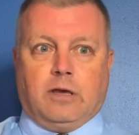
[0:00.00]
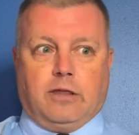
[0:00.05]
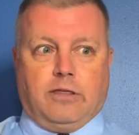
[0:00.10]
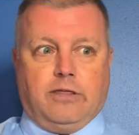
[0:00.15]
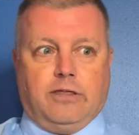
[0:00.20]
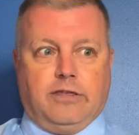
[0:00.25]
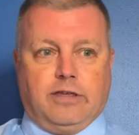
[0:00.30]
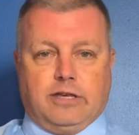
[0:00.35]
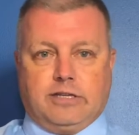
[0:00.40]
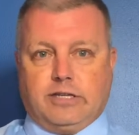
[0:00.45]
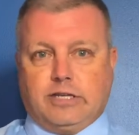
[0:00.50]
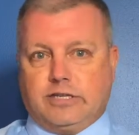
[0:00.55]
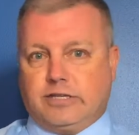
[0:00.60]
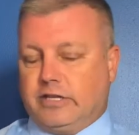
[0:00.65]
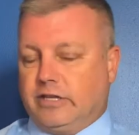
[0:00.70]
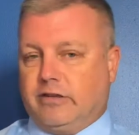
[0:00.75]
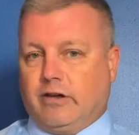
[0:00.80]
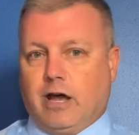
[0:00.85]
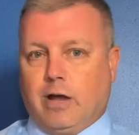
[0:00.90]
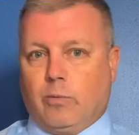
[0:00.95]
this is the
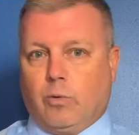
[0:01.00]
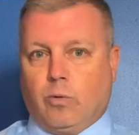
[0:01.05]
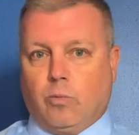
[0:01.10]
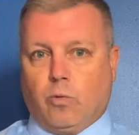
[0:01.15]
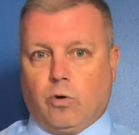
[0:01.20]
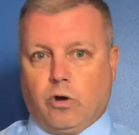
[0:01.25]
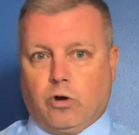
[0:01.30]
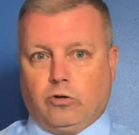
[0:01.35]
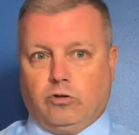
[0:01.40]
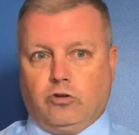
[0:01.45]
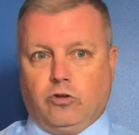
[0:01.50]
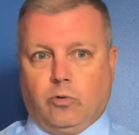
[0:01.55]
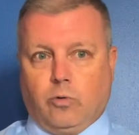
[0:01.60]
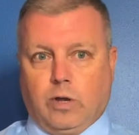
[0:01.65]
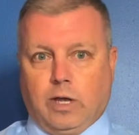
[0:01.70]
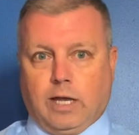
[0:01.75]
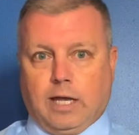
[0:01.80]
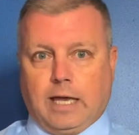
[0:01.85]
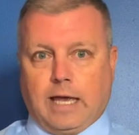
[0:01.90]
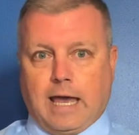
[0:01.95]
time when we're
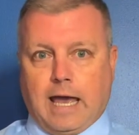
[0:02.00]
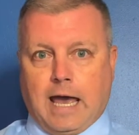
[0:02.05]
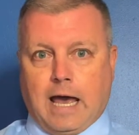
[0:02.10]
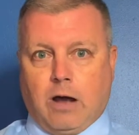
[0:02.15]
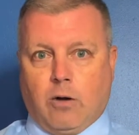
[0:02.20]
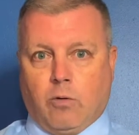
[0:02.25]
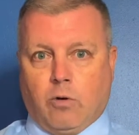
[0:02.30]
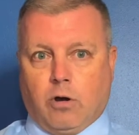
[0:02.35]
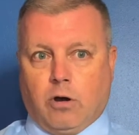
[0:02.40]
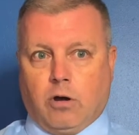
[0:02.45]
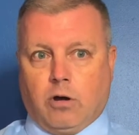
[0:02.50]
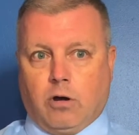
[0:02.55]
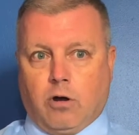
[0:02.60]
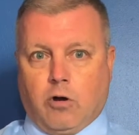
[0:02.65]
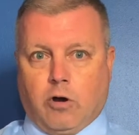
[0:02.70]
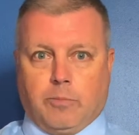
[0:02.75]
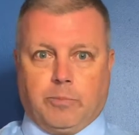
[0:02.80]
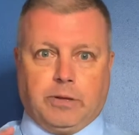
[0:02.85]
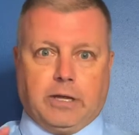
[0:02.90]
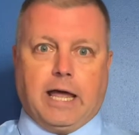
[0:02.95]
doing our,
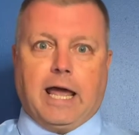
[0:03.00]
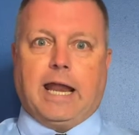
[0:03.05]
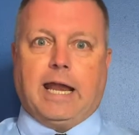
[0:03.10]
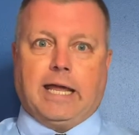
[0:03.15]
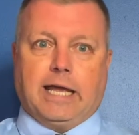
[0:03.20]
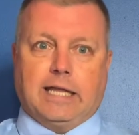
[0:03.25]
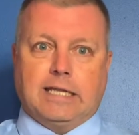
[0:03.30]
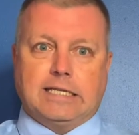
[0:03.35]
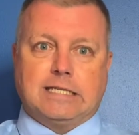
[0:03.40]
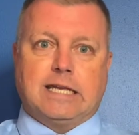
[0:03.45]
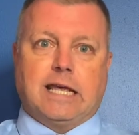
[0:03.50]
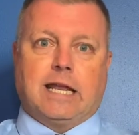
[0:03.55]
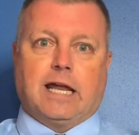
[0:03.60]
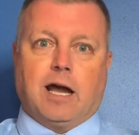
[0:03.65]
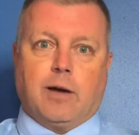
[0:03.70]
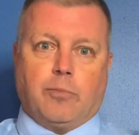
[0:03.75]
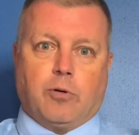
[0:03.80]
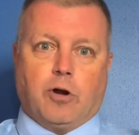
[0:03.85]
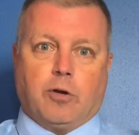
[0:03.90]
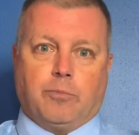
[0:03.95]
our planning and setting
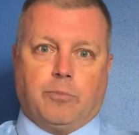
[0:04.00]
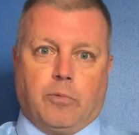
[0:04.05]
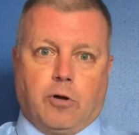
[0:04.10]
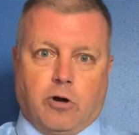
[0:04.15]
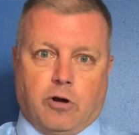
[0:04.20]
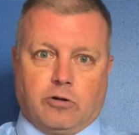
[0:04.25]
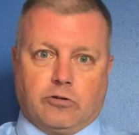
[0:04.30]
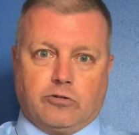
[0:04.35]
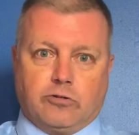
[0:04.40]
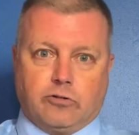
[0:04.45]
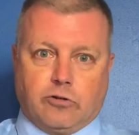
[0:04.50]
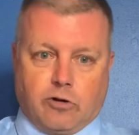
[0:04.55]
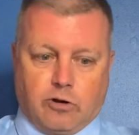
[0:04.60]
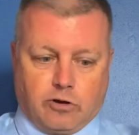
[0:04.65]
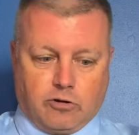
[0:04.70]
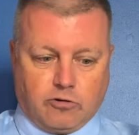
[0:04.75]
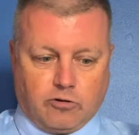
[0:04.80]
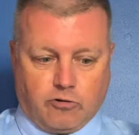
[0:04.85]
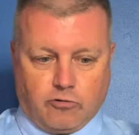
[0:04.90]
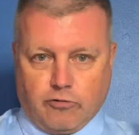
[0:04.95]
up our, our, our
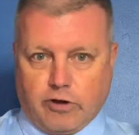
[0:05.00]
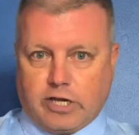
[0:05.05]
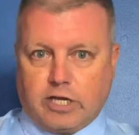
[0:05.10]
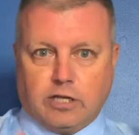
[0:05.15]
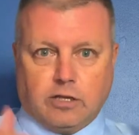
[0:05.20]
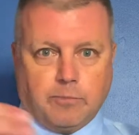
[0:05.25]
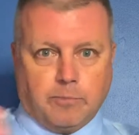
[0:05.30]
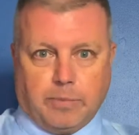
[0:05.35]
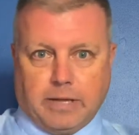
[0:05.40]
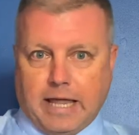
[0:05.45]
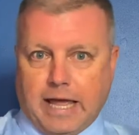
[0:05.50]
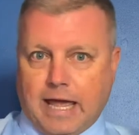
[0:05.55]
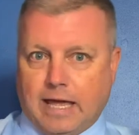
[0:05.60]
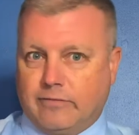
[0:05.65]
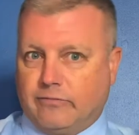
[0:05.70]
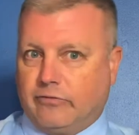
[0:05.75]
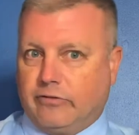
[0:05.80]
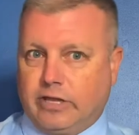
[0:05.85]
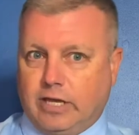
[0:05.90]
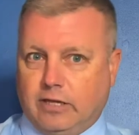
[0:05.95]
curriculum plan
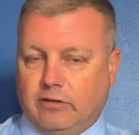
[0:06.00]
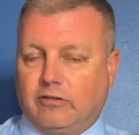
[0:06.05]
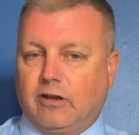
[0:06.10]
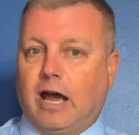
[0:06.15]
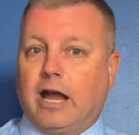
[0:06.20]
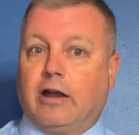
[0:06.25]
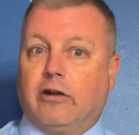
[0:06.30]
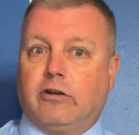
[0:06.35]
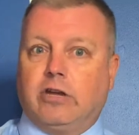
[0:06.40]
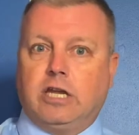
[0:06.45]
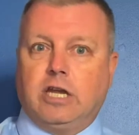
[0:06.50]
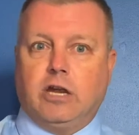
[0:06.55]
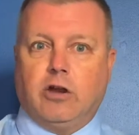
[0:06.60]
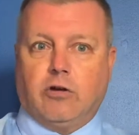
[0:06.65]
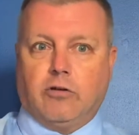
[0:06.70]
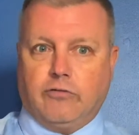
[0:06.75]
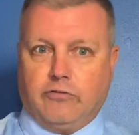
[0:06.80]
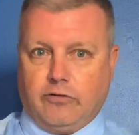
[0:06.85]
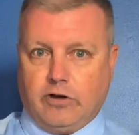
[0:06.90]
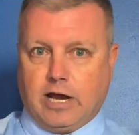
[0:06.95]
for the entire year
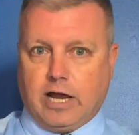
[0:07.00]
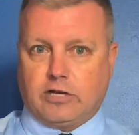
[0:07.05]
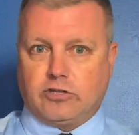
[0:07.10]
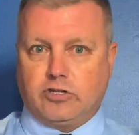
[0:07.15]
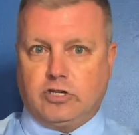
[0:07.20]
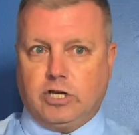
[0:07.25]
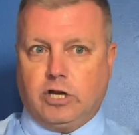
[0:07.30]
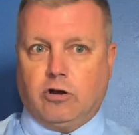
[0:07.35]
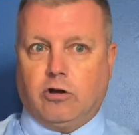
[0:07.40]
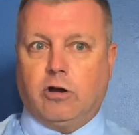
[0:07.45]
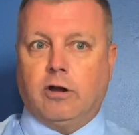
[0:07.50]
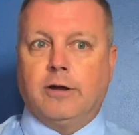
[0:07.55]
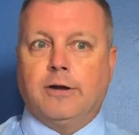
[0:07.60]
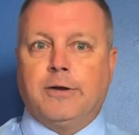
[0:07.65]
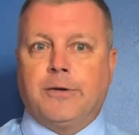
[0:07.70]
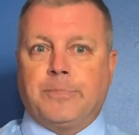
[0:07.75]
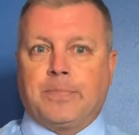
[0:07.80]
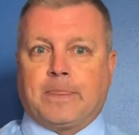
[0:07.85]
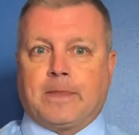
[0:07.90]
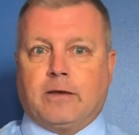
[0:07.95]
for next year.
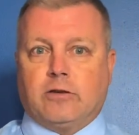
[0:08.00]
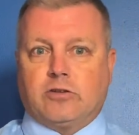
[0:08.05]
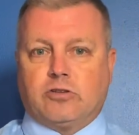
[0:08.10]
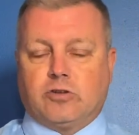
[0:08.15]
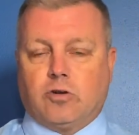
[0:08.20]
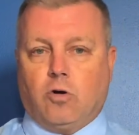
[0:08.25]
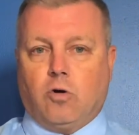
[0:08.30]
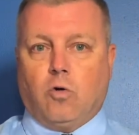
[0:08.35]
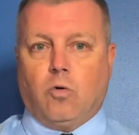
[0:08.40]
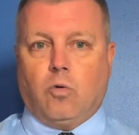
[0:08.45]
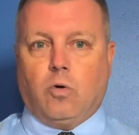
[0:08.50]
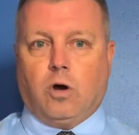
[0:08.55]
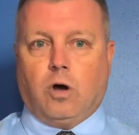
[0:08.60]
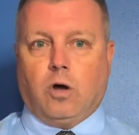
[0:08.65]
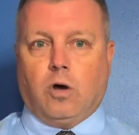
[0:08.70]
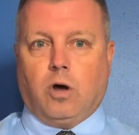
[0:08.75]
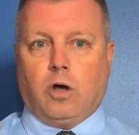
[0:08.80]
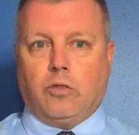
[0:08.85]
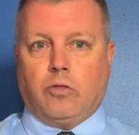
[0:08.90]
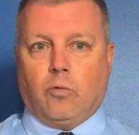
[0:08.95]
So
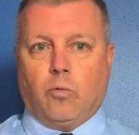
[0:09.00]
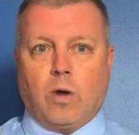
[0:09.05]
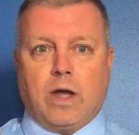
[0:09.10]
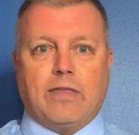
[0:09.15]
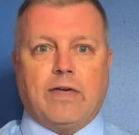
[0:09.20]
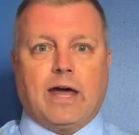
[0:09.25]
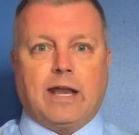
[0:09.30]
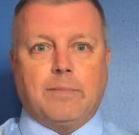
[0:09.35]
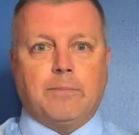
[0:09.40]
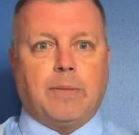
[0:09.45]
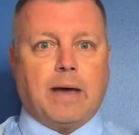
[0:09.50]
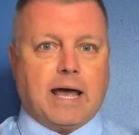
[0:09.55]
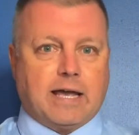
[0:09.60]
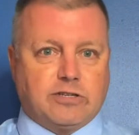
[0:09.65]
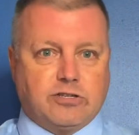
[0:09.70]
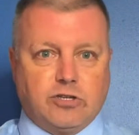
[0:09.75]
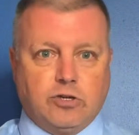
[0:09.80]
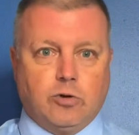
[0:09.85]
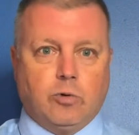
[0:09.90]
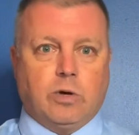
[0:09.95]
uh, the way that
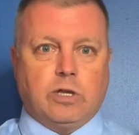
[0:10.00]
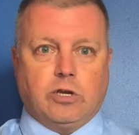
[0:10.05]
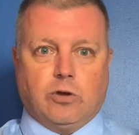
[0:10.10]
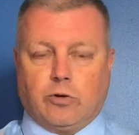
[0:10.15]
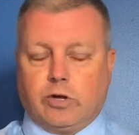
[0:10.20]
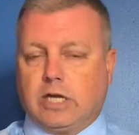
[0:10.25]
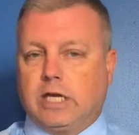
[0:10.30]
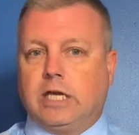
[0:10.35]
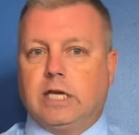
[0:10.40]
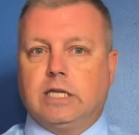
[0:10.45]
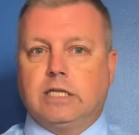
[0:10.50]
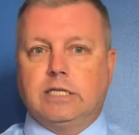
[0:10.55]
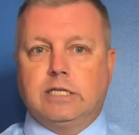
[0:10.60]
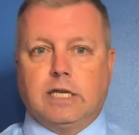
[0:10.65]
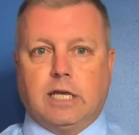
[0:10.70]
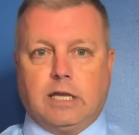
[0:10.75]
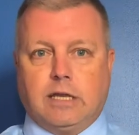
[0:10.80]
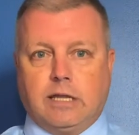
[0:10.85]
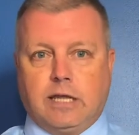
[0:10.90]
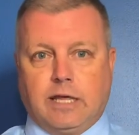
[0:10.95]
impacts you and your kids
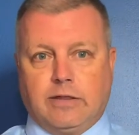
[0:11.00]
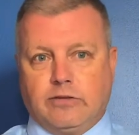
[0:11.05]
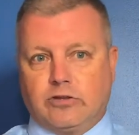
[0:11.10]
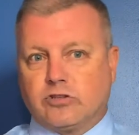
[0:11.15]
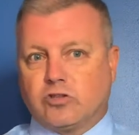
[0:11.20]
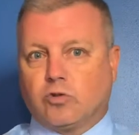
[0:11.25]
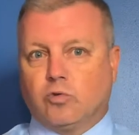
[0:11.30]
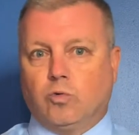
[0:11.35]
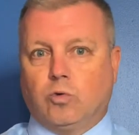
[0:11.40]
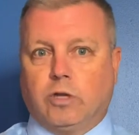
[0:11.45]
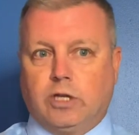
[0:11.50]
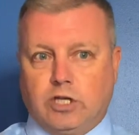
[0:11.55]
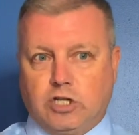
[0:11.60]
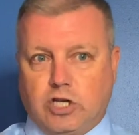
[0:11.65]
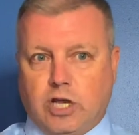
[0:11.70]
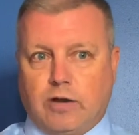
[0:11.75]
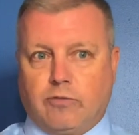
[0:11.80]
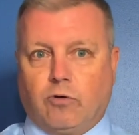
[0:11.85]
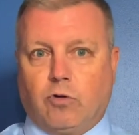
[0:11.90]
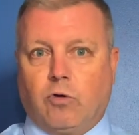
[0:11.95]
and, and the school in
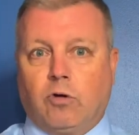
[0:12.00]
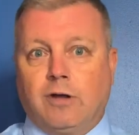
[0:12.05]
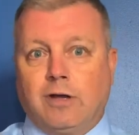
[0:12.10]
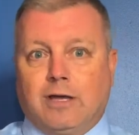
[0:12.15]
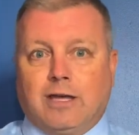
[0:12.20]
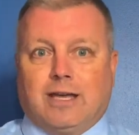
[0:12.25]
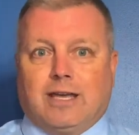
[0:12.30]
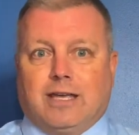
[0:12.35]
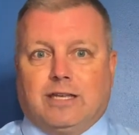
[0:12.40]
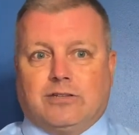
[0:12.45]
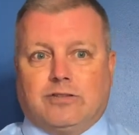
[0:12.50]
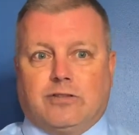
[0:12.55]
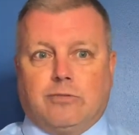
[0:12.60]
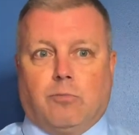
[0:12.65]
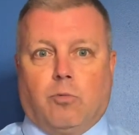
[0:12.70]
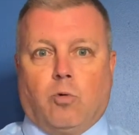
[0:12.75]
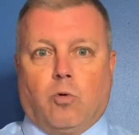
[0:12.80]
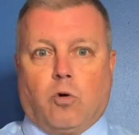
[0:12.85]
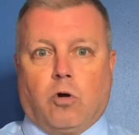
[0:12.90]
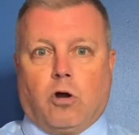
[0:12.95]
general is the
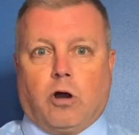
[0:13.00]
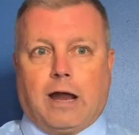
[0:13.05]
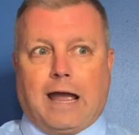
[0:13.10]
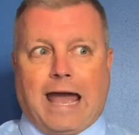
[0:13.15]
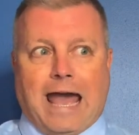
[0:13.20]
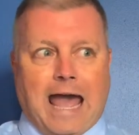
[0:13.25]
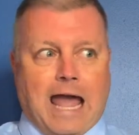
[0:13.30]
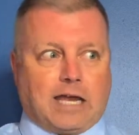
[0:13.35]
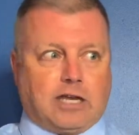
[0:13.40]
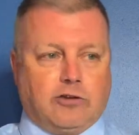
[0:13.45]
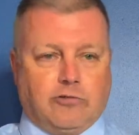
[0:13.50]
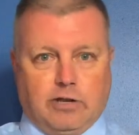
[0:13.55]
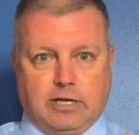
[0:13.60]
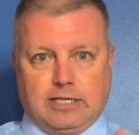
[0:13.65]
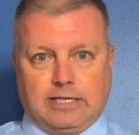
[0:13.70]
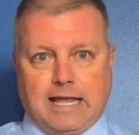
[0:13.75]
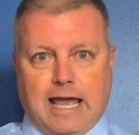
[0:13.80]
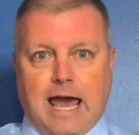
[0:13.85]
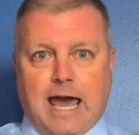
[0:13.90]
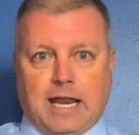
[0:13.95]
more accurate
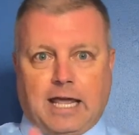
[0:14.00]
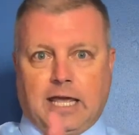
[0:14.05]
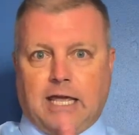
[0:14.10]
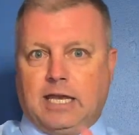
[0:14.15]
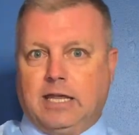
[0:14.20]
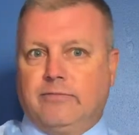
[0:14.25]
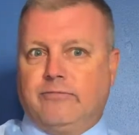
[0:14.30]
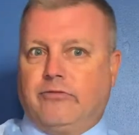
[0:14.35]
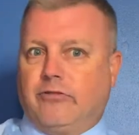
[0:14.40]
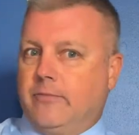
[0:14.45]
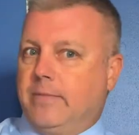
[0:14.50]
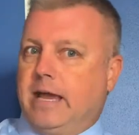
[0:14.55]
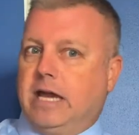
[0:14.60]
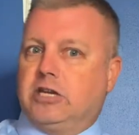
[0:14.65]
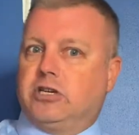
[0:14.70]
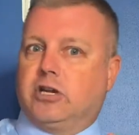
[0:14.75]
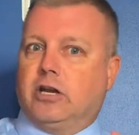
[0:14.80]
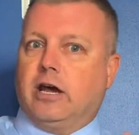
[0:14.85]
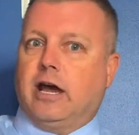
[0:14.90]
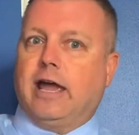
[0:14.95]
data and
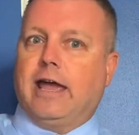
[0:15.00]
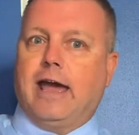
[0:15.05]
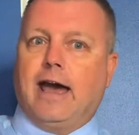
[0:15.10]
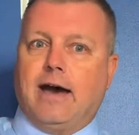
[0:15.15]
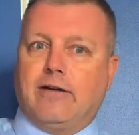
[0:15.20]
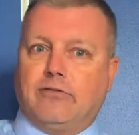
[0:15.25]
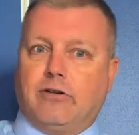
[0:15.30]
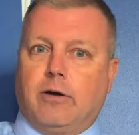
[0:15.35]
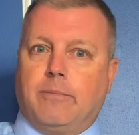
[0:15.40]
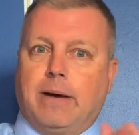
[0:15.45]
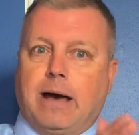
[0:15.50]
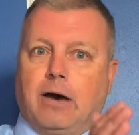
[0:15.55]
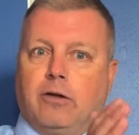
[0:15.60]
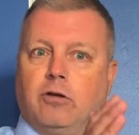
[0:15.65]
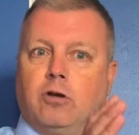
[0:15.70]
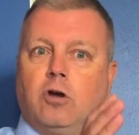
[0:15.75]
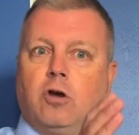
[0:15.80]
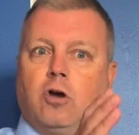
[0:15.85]
information I have about